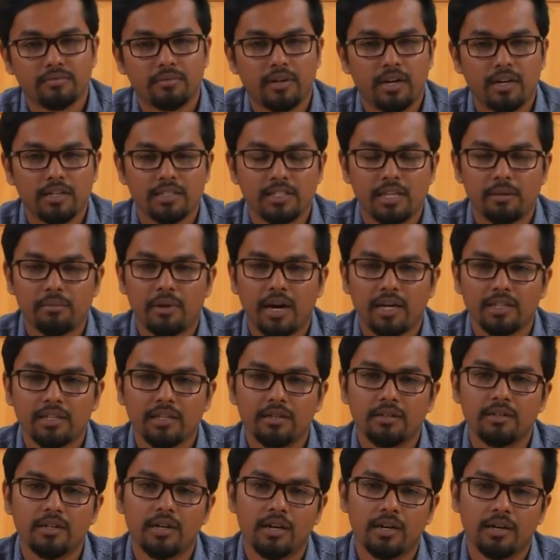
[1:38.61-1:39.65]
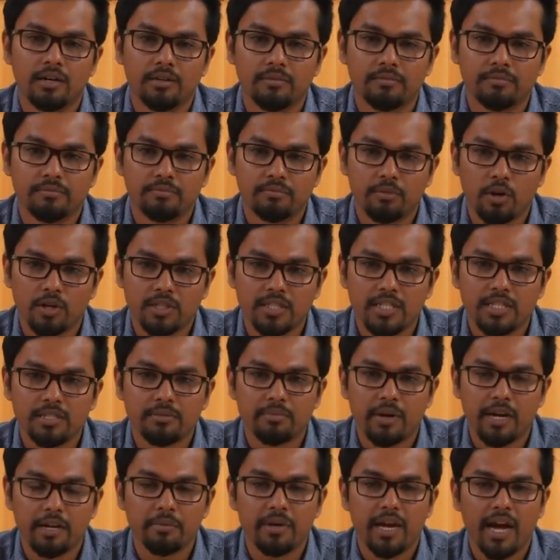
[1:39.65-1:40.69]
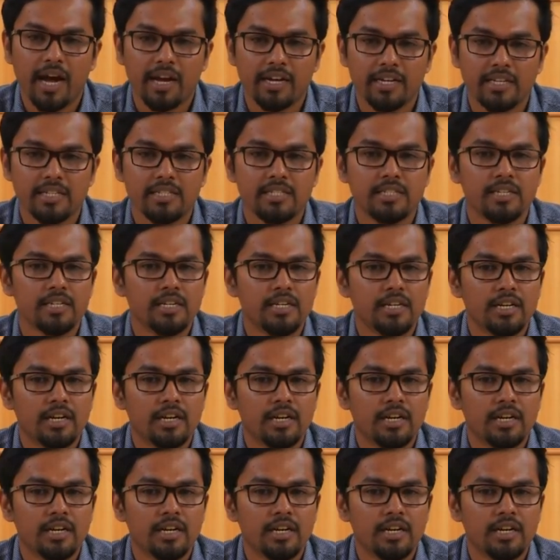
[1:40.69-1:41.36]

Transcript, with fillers: uh, some other uh, process might be added